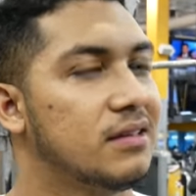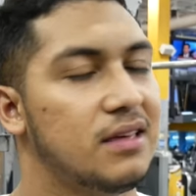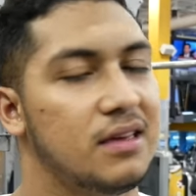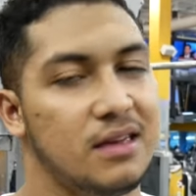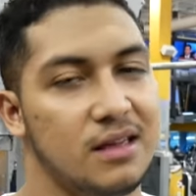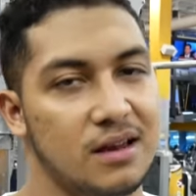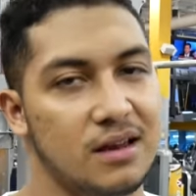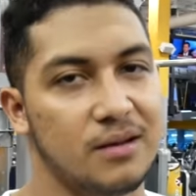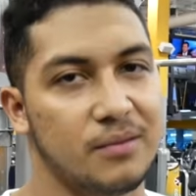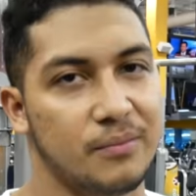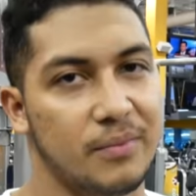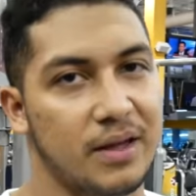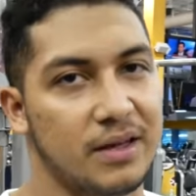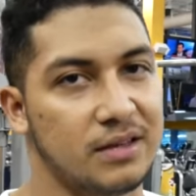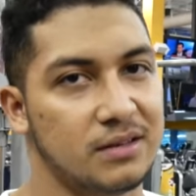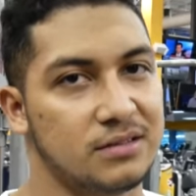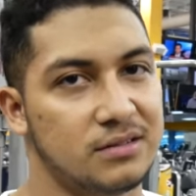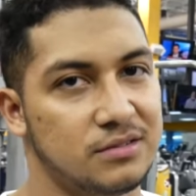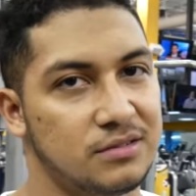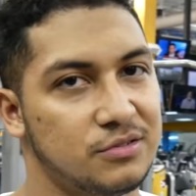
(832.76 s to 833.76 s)
in
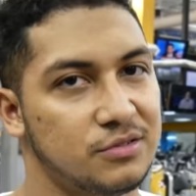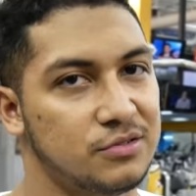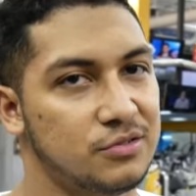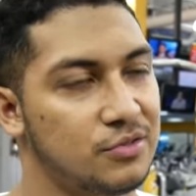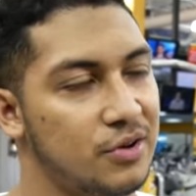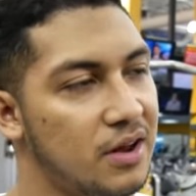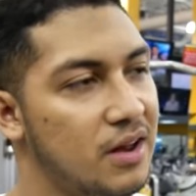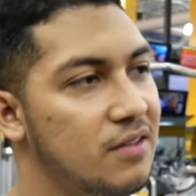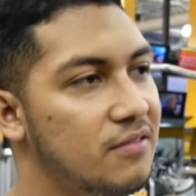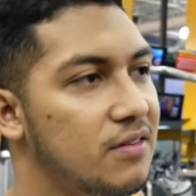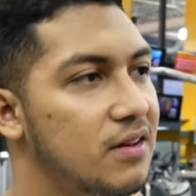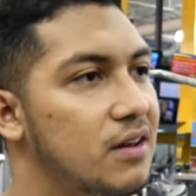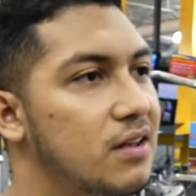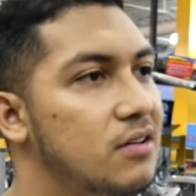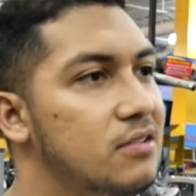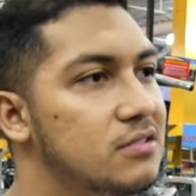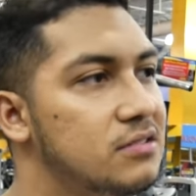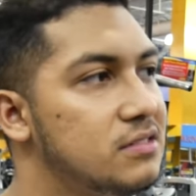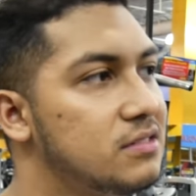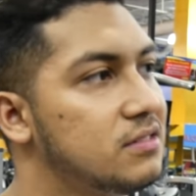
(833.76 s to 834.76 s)
my training
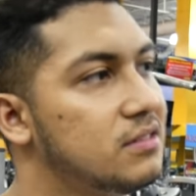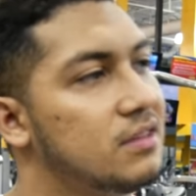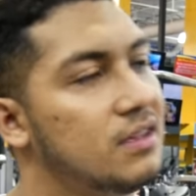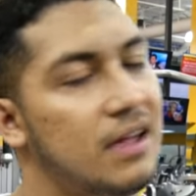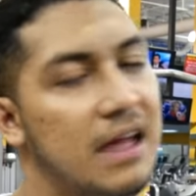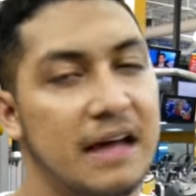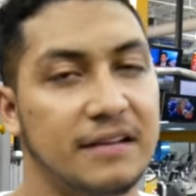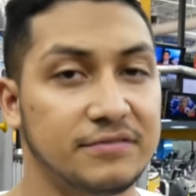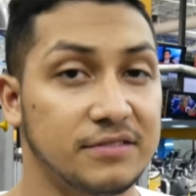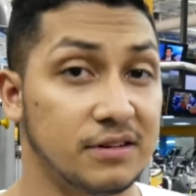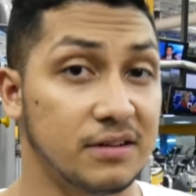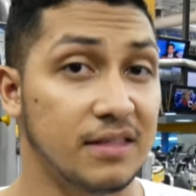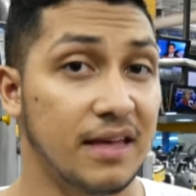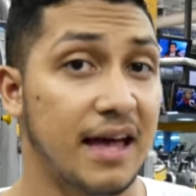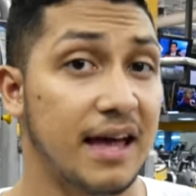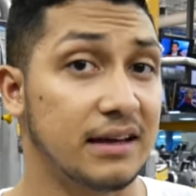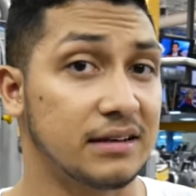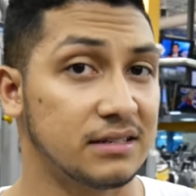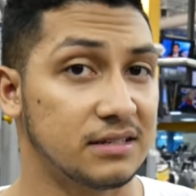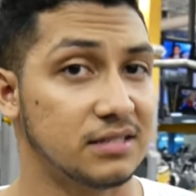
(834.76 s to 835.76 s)
videos. After
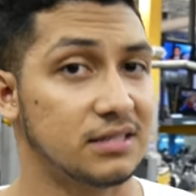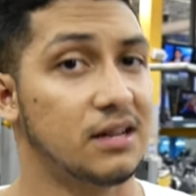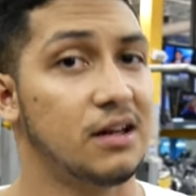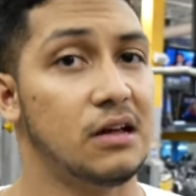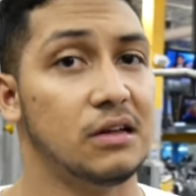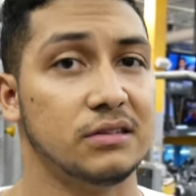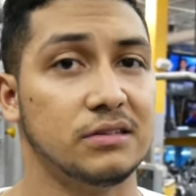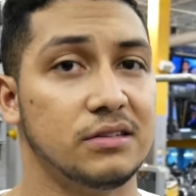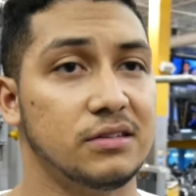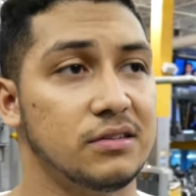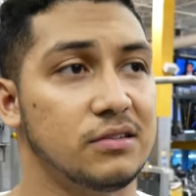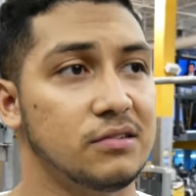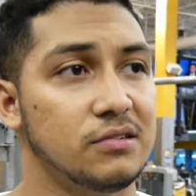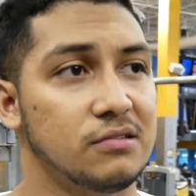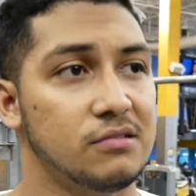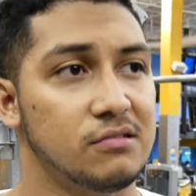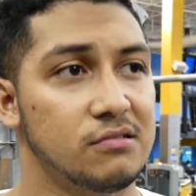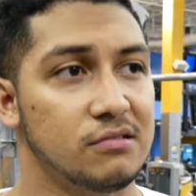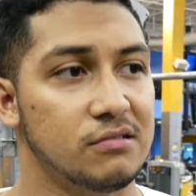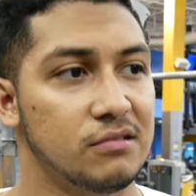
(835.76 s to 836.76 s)
that, I'll
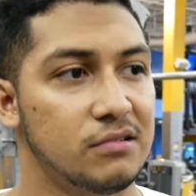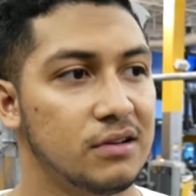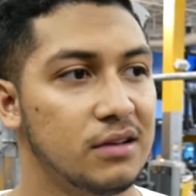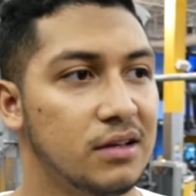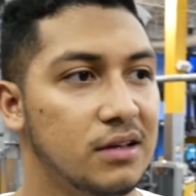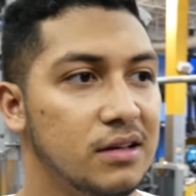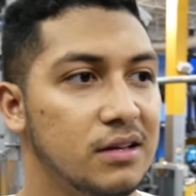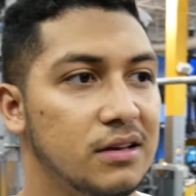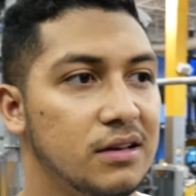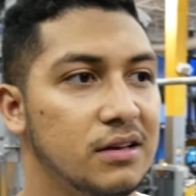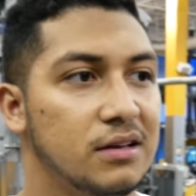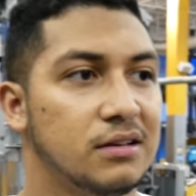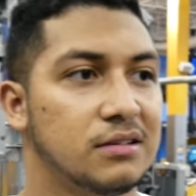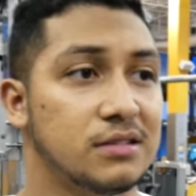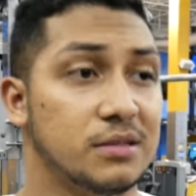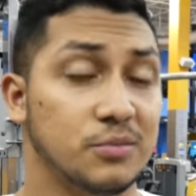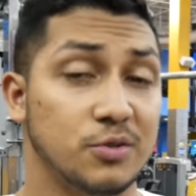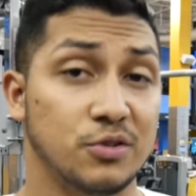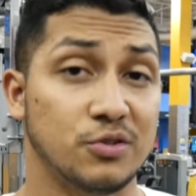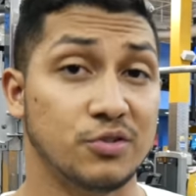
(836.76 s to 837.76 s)
do
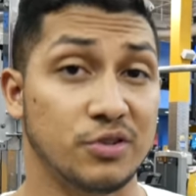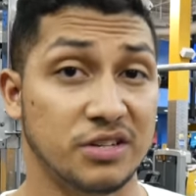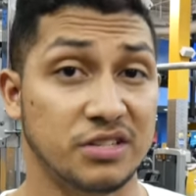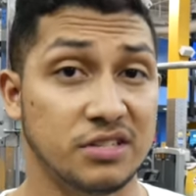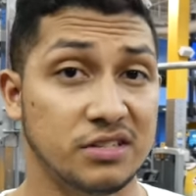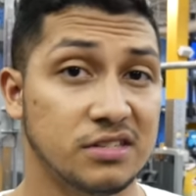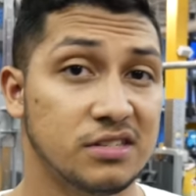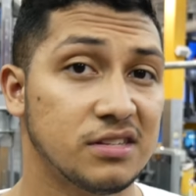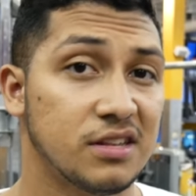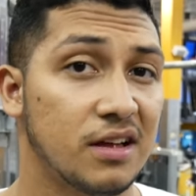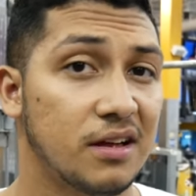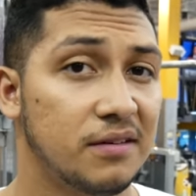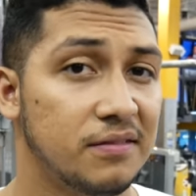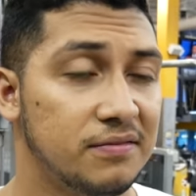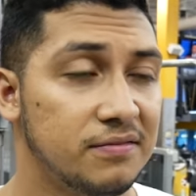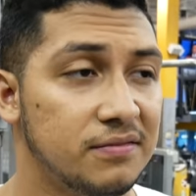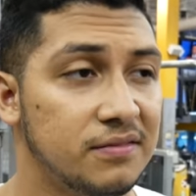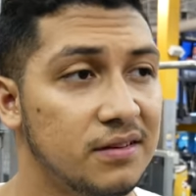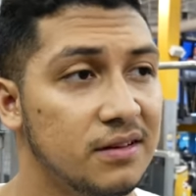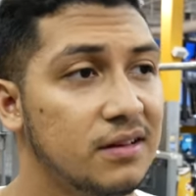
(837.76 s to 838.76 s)
some nutrition stuff,
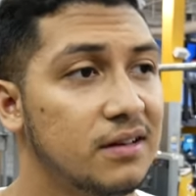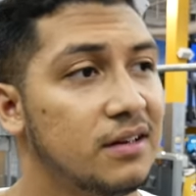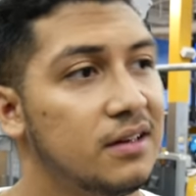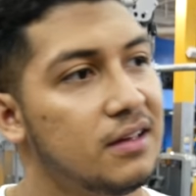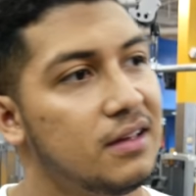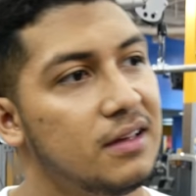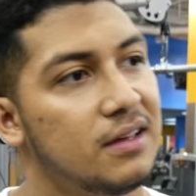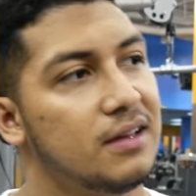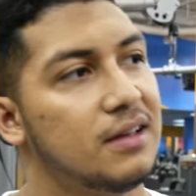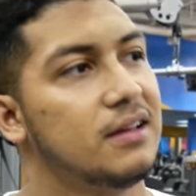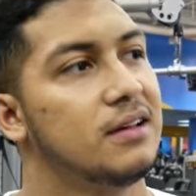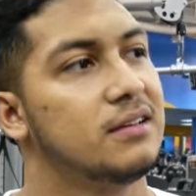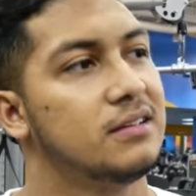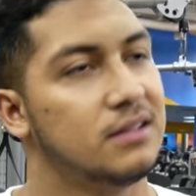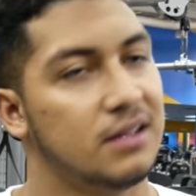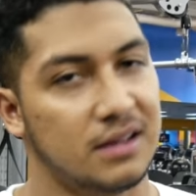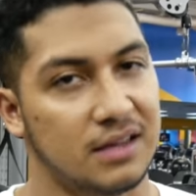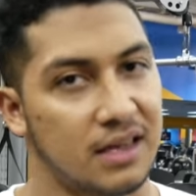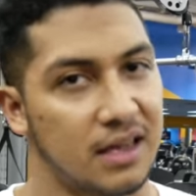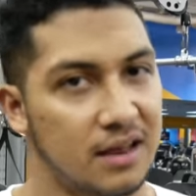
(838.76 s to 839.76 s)

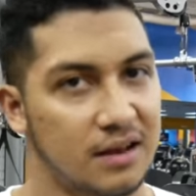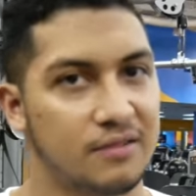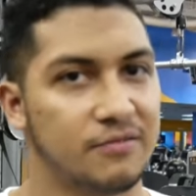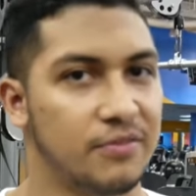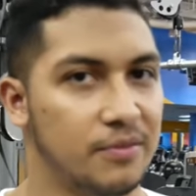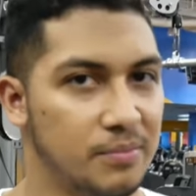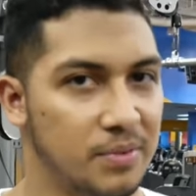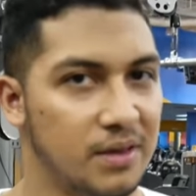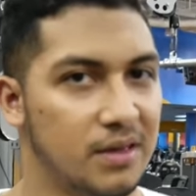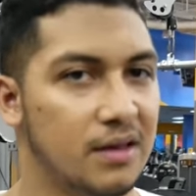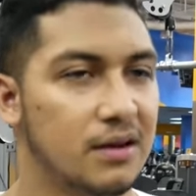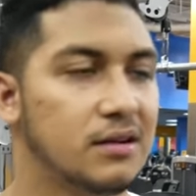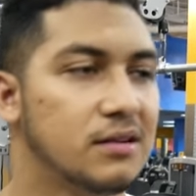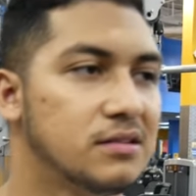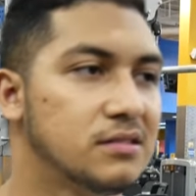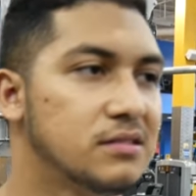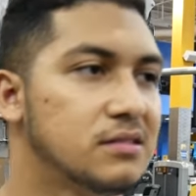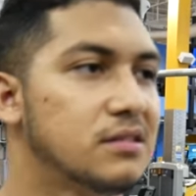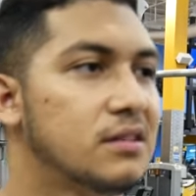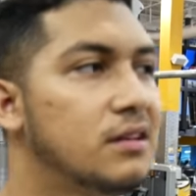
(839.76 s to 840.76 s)
again for
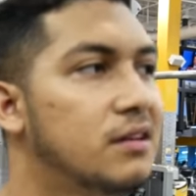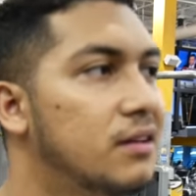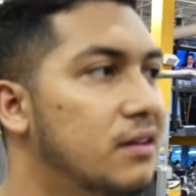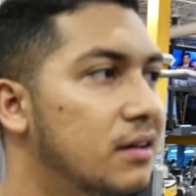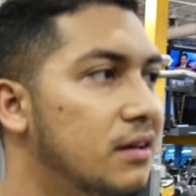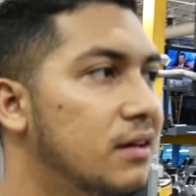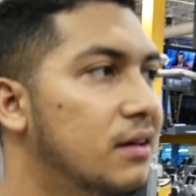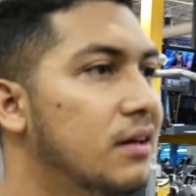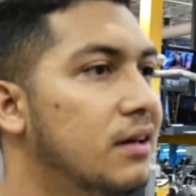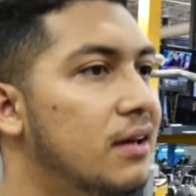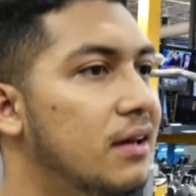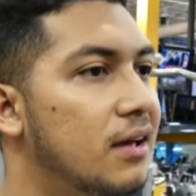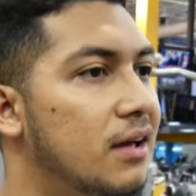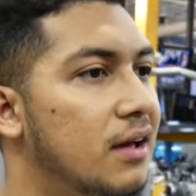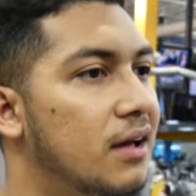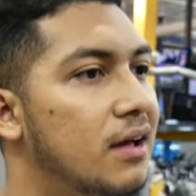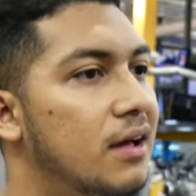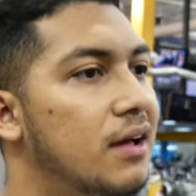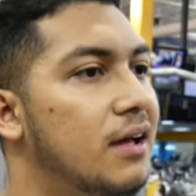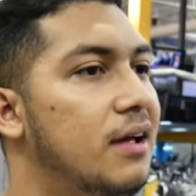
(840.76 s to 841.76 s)
beginners.
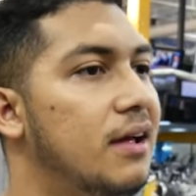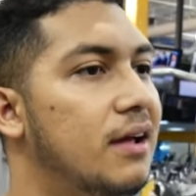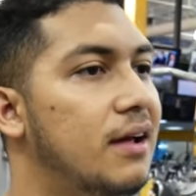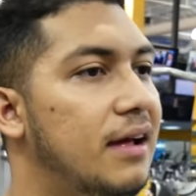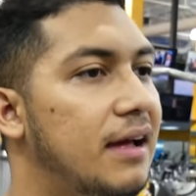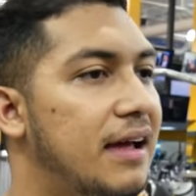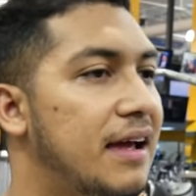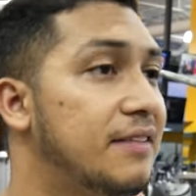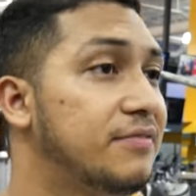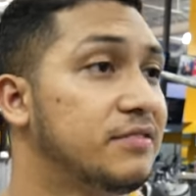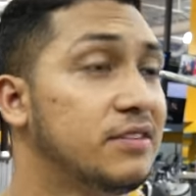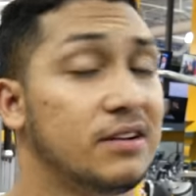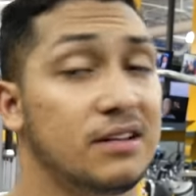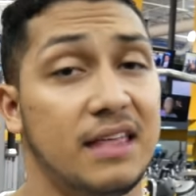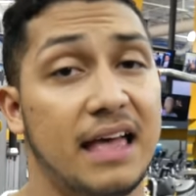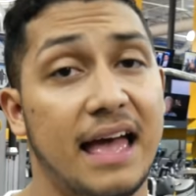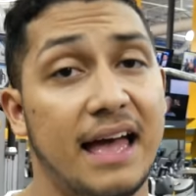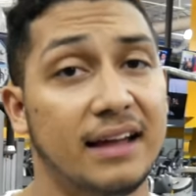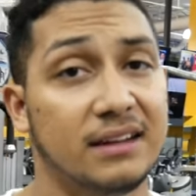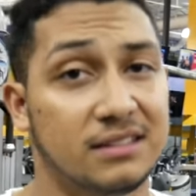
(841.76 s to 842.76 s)
After
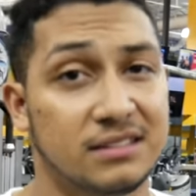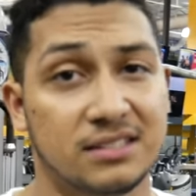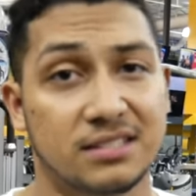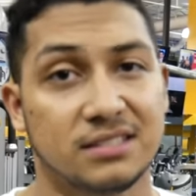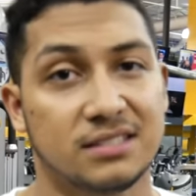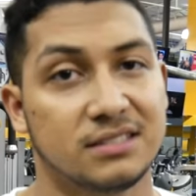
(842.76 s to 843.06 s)
that,